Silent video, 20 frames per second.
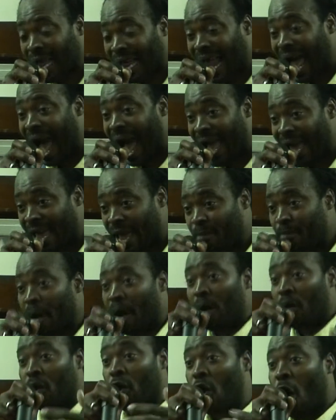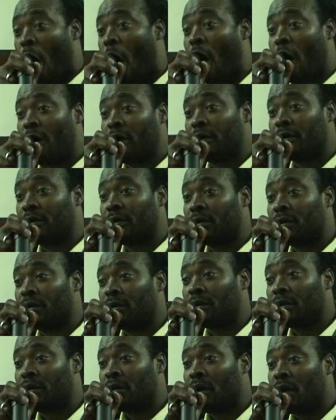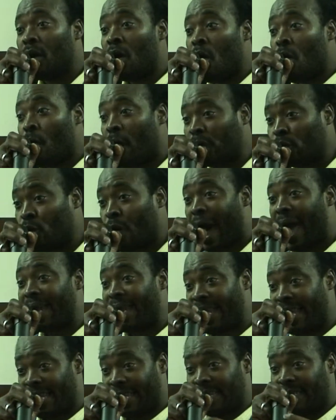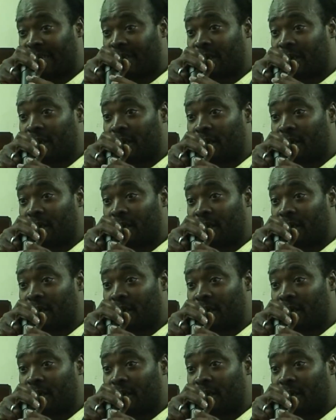that I am God. What do I need?